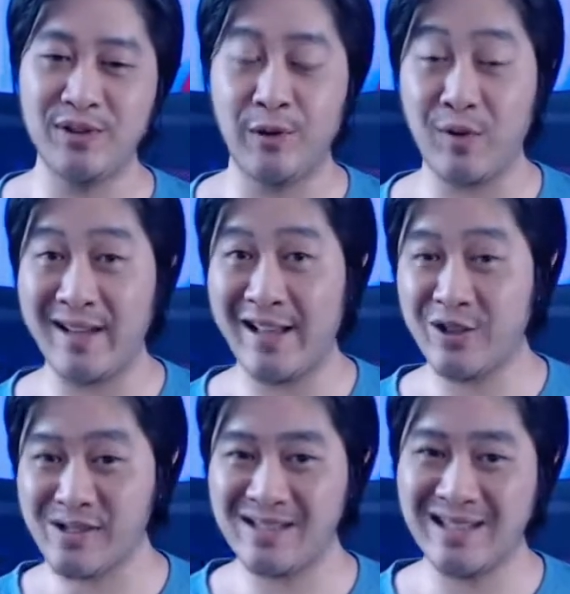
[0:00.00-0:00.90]
So if you're
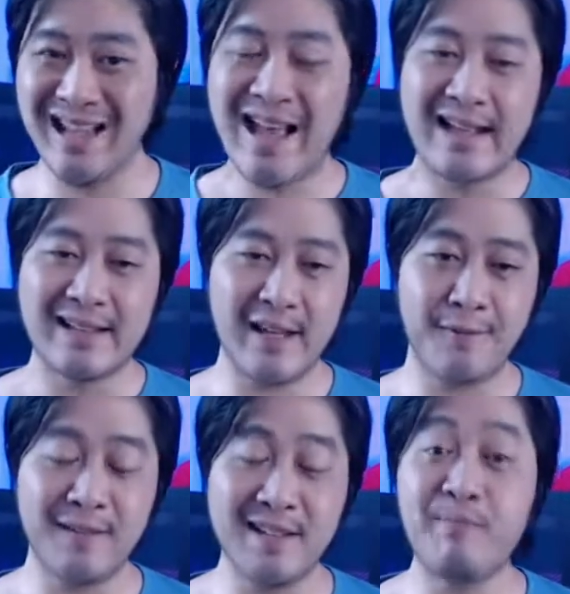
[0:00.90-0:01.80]
interested,
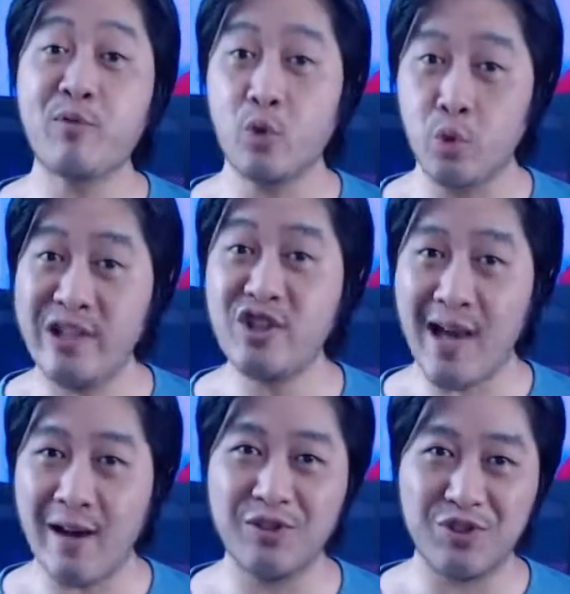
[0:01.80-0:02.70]
definitely reach
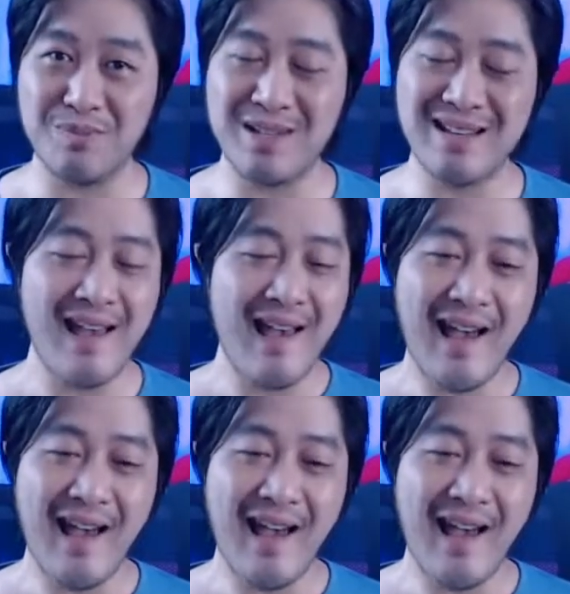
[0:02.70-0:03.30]
out to me.